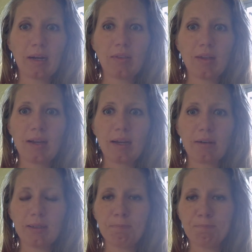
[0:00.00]
that
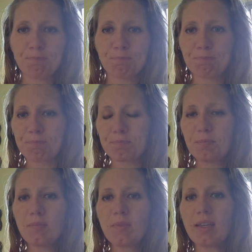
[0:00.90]
area
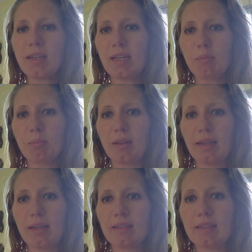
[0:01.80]
and
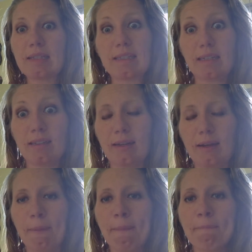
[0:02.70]
plant seed
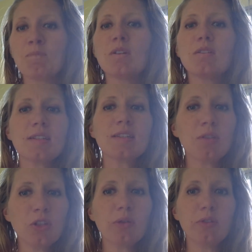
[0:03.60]
down. So that's something
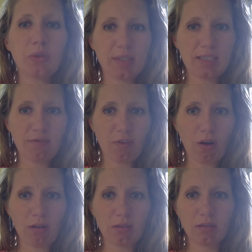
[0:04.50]
you're going to do this
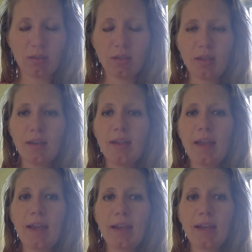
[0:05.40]
fall.
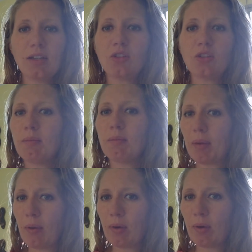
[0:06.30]
And you can
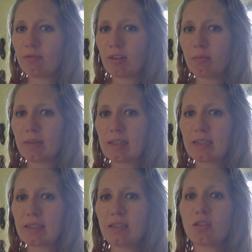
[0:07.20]
buy wildflower
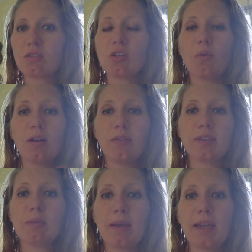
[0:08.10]
mixes. So on this
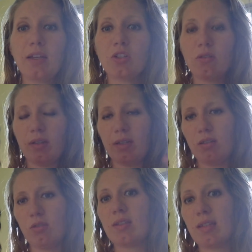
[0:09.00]
page, like
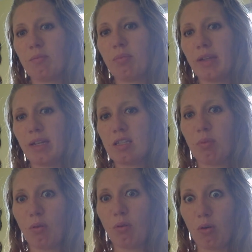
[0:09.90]
you'll see the plants
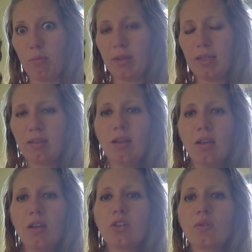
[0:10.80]
below me,
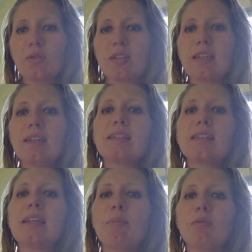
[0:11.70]
you'll see
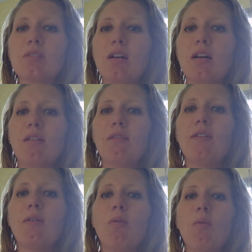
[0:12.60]
examples of
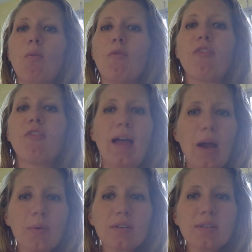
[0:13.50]

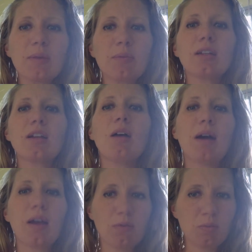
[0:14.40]
flowers that would come
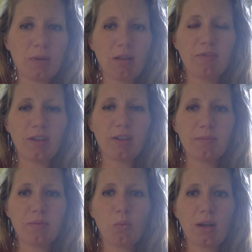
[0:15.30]
out of those
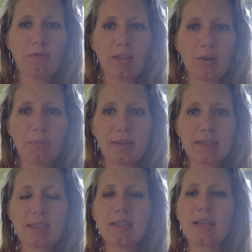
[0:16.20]
wildflower
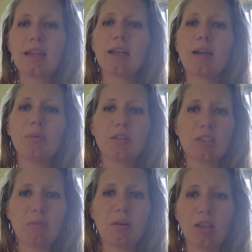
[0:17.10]
mixes, and I put a
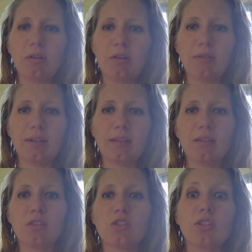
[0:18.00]
small label underneath it to
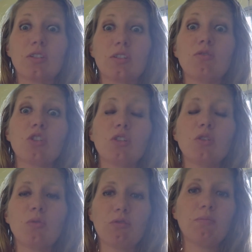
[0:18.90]
show you
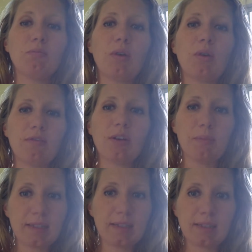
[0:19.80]
which one would be wildflower
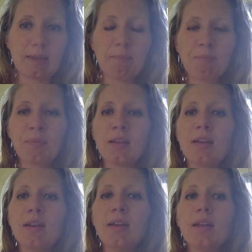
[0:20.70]
mixes.
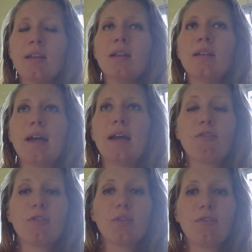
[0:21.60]
Now
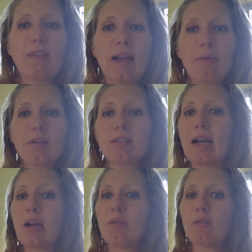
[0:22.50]
for the flowers,
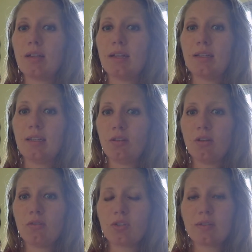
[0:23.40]
and in the
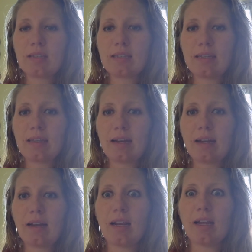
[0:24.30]
notes you'll see
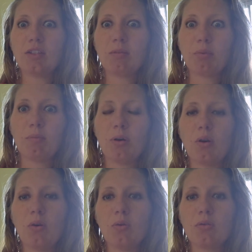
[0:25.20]
that I did
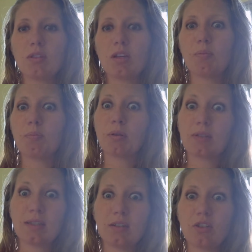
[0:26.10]
propose a
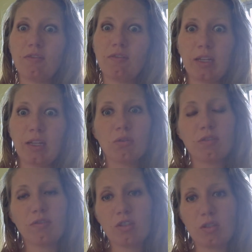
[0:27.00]
percentage of annuals
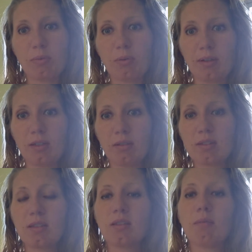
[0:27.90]
versus
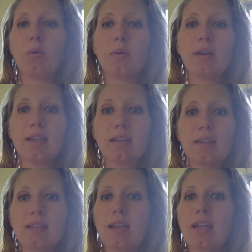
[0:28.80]
perennials. The point is
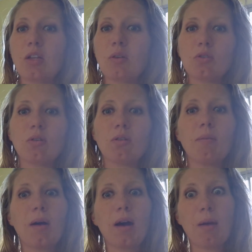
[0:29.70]
the annuals are going to
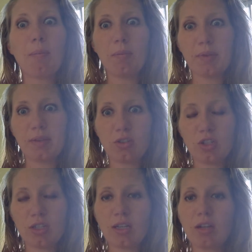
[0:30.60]
pop up this
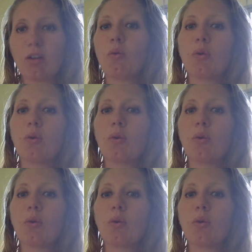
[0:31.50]
year or